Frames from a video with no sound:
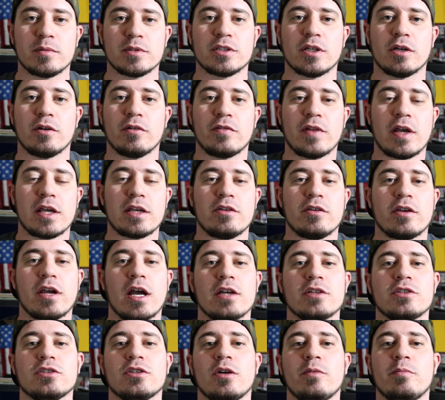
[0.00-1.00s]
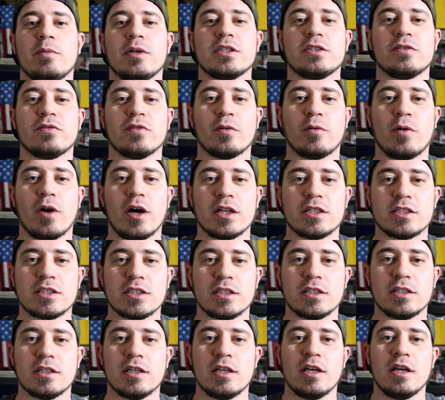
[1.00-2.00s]
So thank you guys so much for
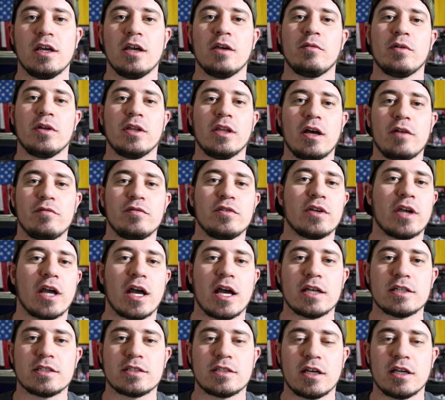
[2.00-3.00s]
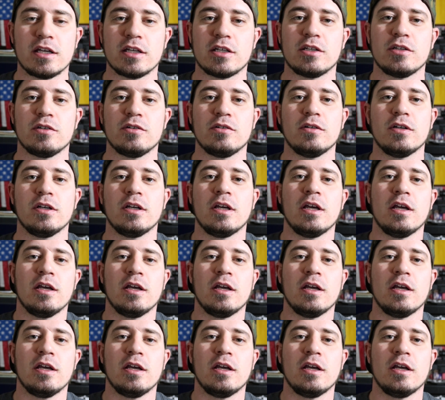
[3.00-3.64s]
watching. We love you guys. Thank you.